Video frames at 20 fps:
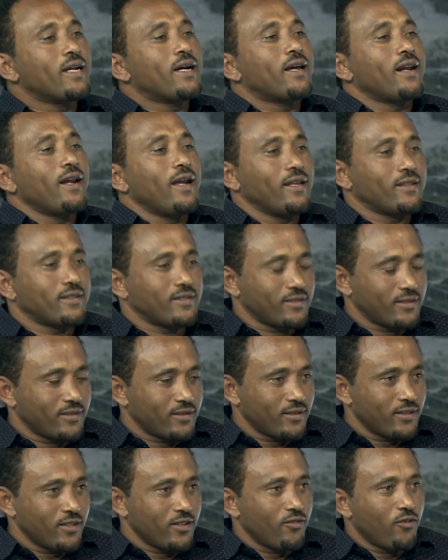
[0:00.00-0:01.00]
create
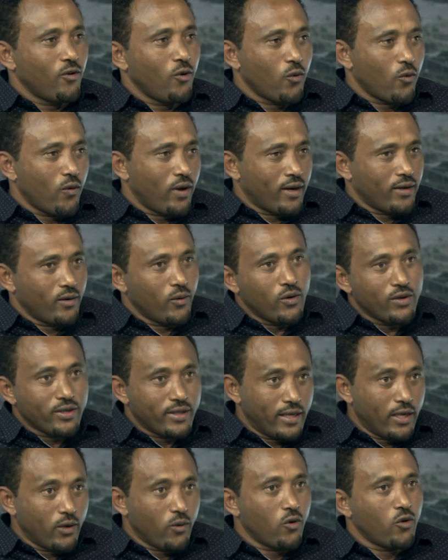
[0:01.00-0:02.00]
forward on
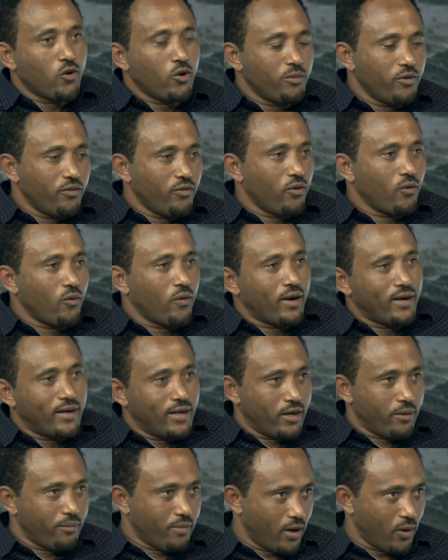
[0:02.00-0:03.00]
the economy, forward
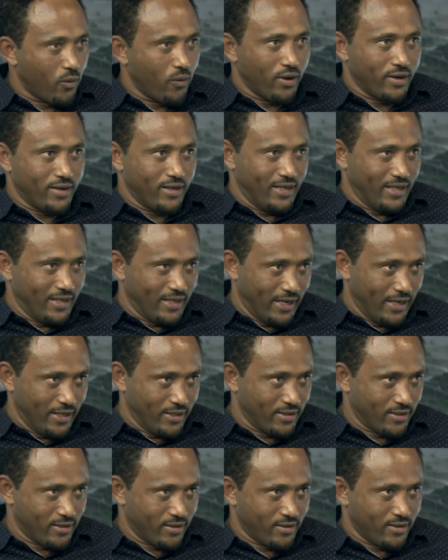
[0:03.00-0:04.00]
and backward
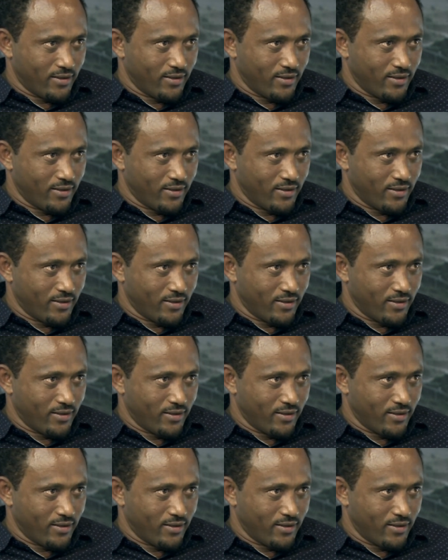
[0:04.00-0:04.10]
linkage,